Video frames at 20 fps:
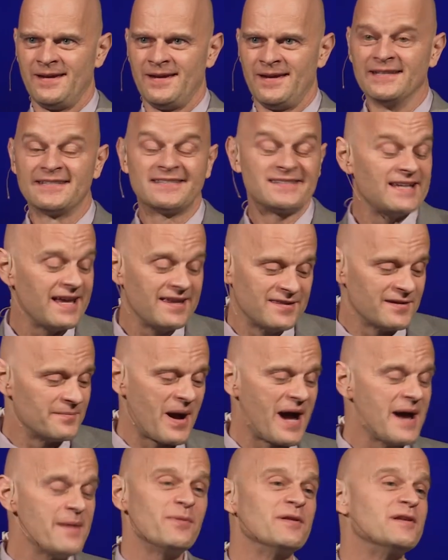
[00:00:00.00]
Instead, the
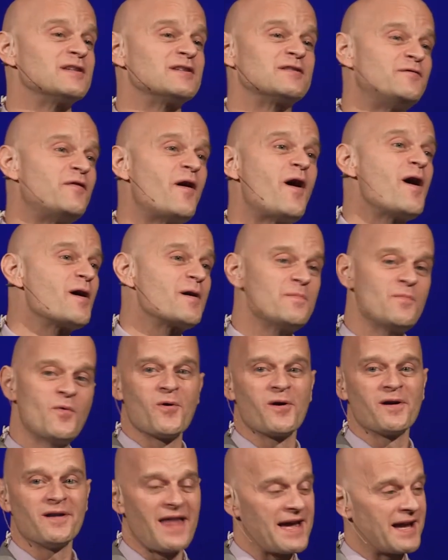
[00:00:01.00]
Bible is far
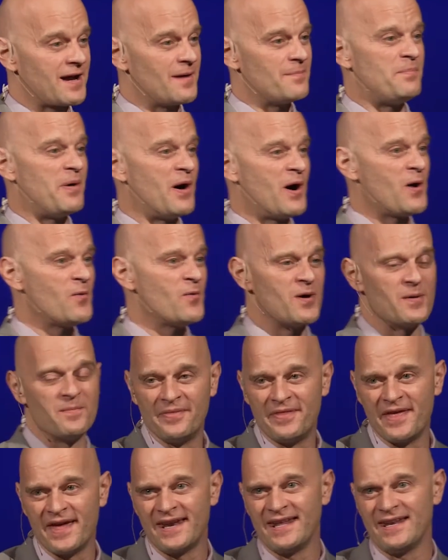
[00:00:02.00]
more like a
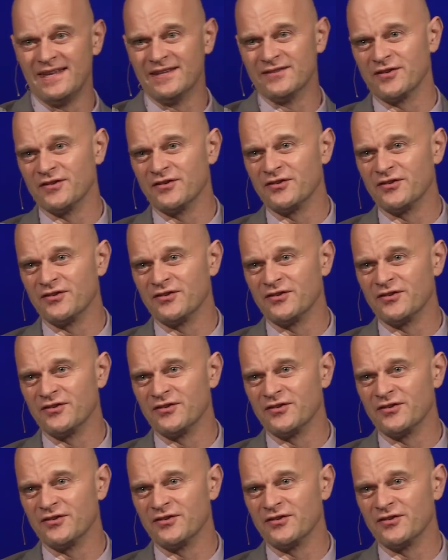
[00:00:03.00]
poem than it is a